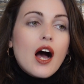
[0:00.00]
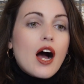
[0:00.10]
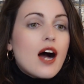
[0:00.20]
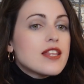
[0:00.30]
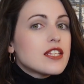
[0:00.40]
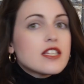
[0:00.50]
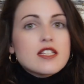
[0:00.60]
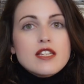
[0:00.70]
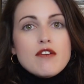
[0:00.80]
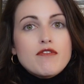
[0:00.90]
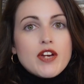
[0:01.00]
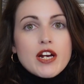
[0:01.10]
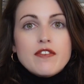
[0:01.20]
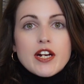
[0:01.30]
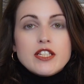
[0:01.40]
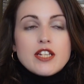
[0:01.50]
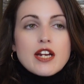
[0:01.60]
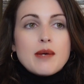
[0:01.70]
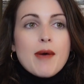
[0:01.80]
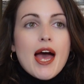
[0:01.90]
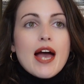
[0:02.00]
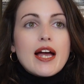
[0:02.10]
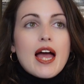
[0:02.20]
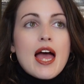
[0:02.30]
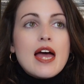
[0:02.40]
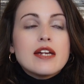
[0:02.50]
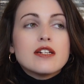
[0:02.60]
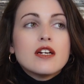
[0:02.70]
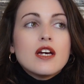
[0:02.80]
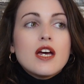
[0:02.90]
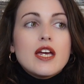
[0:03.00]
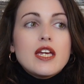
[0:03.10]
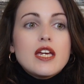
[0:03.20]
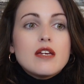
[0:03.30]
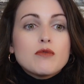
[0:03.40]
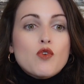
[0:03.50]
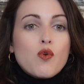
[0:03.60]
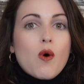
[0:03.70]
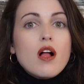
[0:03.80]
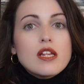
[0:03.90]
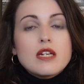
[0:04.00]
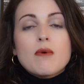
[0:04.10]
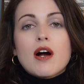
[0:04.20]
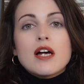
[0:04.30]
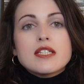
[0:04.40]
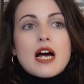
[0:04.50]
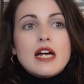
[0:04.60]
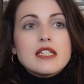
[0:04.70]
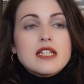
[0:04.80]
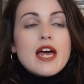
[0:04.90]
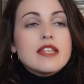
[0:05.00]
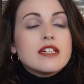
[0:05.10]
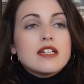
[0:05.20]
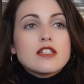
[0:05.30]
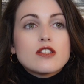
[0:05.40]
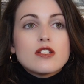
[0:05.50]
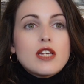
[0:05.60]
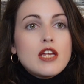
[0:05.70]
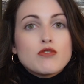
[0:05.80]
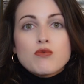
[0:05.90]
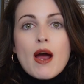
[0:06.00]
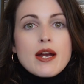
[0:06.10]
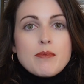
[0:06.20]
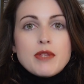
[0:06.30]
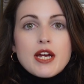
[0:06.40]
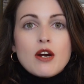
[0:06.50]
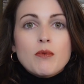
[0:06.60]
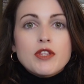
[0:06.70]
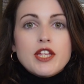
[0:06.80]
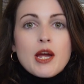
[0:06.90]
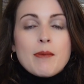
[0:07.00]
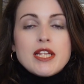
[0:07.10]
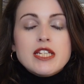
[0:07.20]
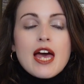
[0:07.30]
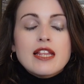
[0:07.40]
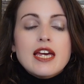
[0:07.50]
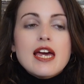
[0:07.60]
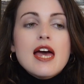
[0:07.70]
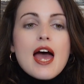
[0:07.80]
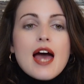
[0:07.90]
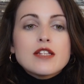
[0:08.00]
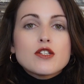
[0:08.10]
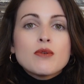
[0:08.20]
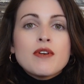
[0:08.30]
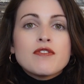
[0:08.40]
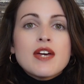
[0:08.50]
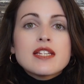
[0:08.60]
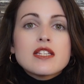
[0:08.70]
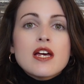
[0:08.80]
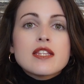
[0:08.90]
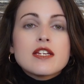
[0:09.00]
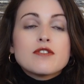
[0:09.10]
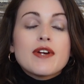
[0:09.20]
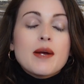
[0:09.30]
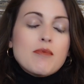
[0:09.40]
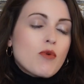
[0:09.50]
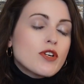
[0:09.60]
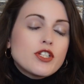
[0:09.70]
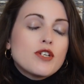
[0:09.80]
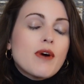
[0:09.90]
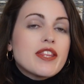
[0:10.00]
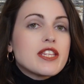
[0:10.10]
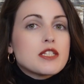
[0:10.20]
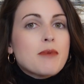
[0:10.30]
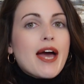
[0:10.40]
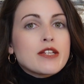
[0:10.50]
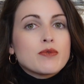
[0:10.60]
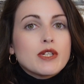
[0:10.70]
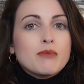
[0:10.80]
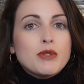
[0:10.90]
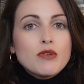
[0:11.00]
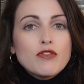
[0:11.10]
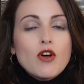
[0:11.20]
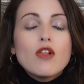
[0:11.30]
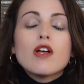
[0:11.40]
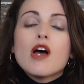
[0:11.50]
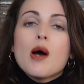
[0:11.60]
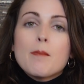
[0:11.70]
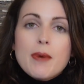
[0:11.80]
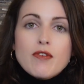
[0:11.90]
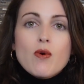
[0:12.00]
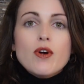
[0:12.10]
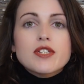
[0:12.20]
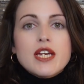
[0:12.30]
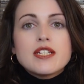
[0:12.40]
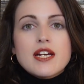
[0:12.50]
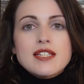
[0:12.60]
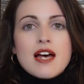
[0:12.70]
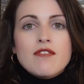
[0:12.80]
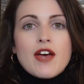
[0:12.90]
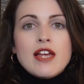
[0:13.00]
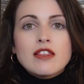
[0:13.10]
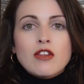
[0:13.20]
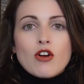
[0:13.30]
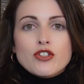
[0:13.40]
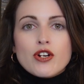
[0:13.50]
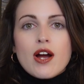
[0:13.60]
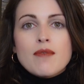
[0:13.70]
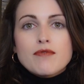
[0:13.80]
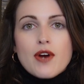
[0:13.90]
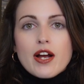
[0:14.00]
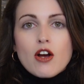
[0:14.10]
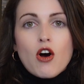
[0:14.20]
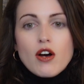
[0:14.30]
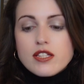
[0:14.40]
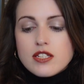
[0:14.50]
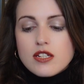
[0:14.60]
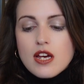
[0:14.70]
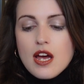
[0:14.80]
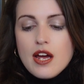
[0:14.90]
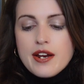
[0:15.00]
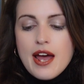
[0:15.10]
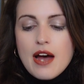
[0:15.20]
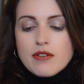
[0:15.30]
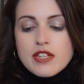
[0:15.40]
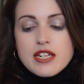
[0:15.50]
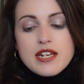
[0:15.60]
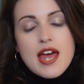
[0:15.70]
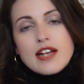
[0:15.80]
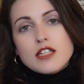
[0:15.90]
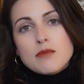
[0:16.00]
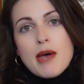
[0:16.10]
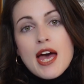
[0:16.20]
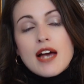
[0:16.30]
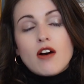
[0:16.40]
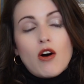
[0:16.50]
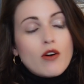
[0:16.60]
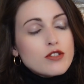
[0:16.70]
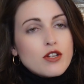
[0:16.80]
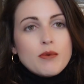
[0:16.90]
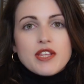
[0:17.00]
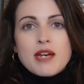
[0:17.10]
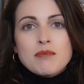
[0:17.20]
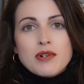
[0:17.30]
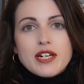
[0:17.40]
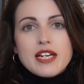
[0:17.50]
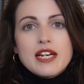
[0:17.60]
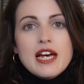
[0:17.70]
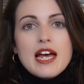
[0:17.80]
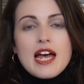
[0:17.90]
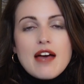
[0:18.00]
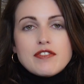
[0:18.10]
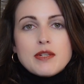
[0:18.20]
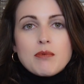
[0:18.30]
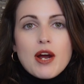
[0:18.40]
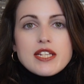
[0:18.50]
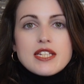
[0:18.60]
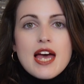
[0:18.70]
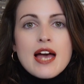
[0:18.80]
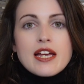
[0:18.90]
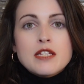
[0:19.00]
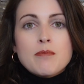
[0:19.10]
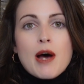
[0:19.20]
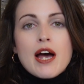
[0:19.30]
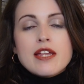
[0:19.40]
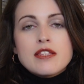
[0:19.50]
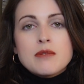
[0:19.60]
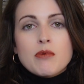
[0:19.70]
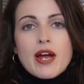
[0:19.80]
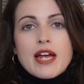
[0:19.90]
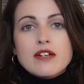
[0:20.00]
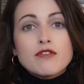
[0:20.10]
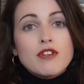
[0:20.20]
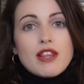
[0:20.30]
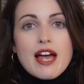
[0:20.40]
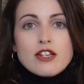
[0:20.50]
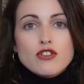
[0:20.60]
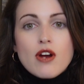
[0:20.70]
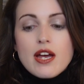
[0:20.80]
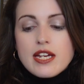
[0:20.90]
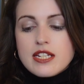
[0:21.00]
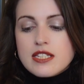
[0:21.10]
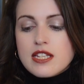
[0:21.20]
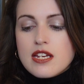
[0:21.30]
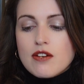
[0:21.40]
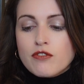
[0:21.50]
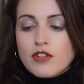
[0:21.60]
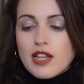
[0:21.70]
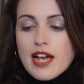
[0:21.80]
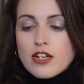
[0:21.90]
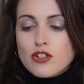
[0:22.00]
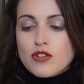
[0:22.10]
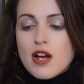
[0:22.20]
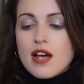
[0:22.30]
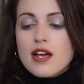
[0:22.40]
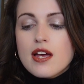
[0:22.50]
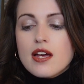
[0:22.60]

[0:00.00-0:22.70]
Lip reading: I think this is a very, very stunning bag, and quality-wise, I'd say that it's right up there with the Hermes Kelly. And so if that's something that is very important to you, I think this bag is really beautiful. But of course, it does have a larger upfront cost. Now, the next bag, also with a pretty hefty price tag, is by the brand Velextra. It is the Velextra